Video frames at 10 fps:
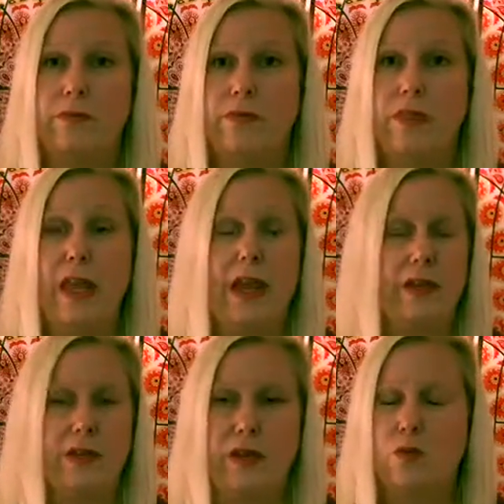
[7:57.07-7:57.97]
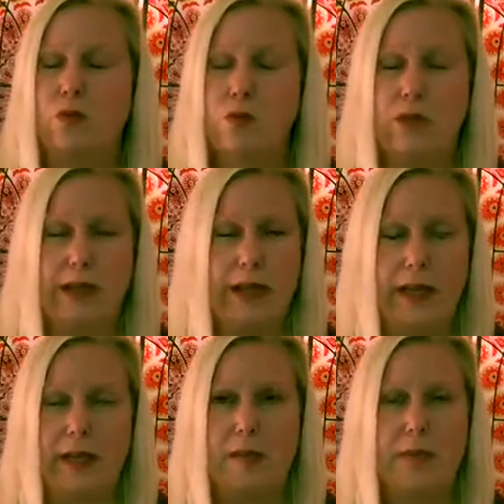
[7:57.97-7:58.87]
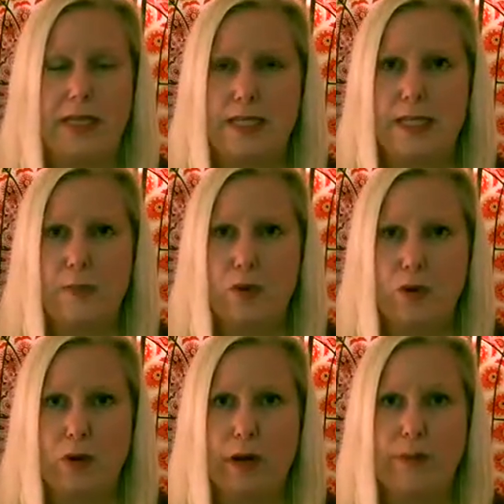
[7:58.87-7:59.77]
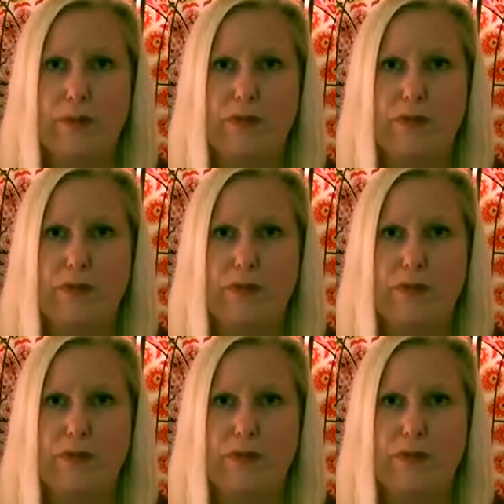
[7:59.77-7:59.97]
They have a really amazing program